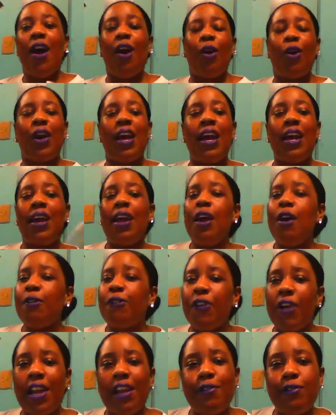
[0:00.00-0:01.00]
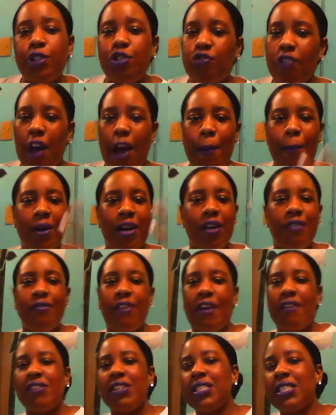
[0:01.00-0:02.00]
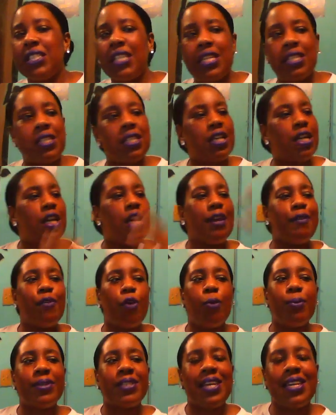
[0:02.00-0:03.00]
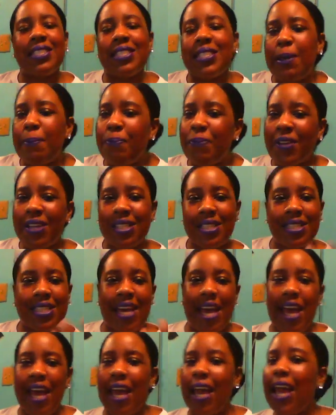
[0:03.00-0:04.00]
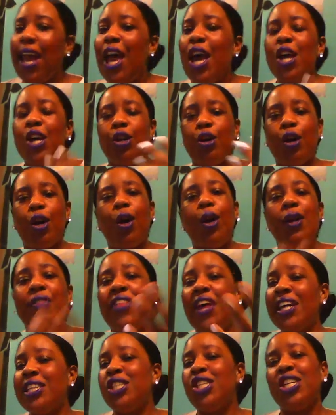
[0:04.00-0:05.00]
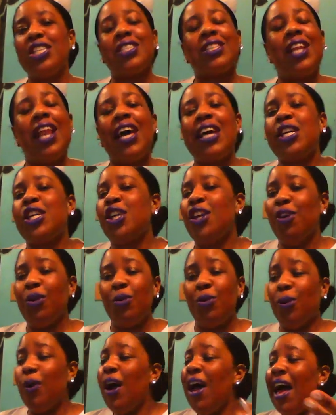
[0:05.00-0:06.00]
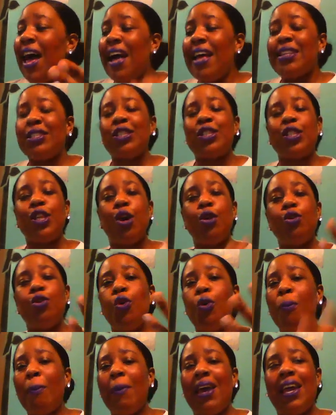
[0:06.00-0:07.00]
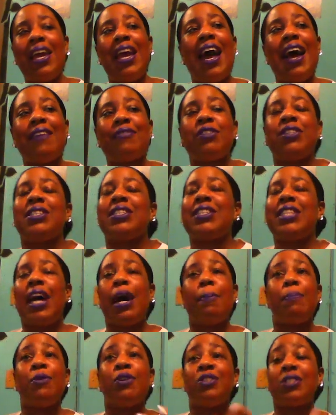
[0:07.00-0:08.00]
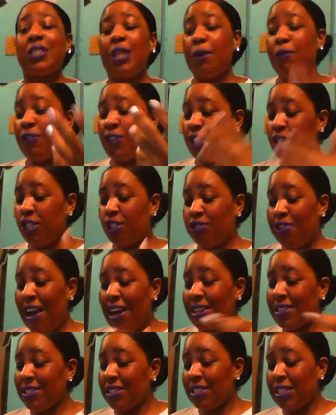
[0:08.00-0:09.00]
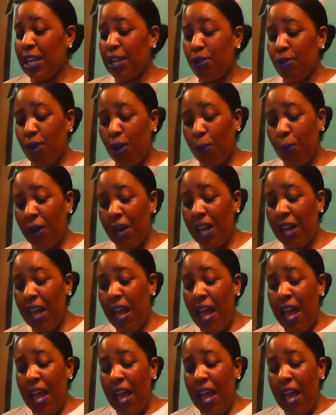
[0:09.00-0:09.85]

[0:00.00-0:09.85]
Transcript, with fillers: Okay, full of drama, very sensitive, always got something to say. You know, they're just like you, and so you may have to stop yourself in your tracks and say, you know what?